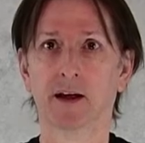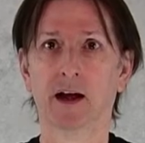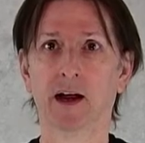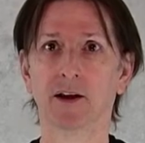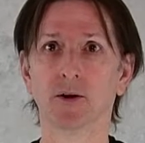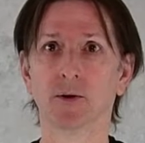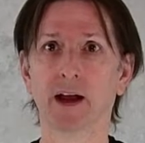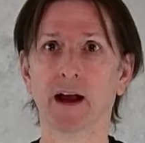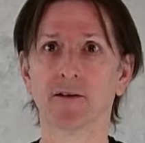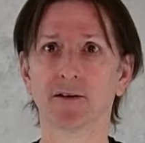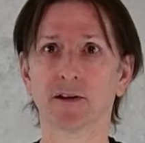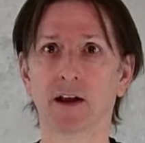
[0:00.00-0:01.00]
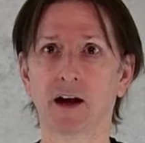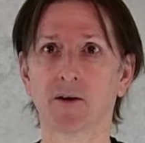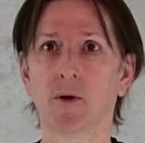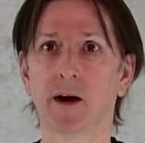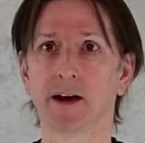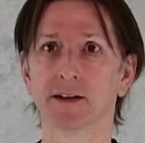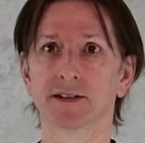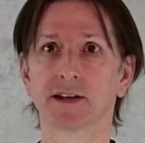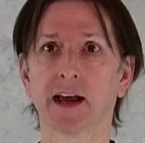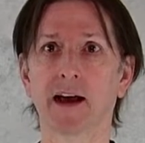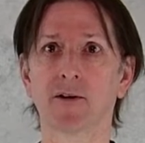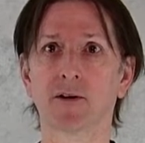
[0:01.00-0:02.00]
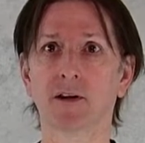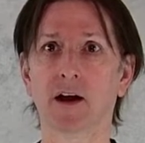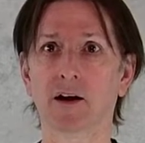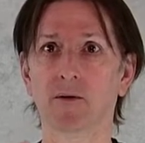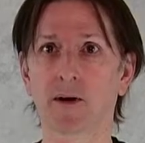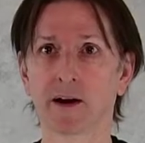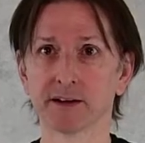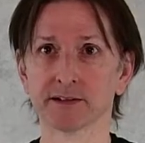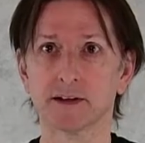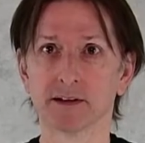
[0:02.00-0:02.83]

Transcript: I go counterclockwise, counterclockwise.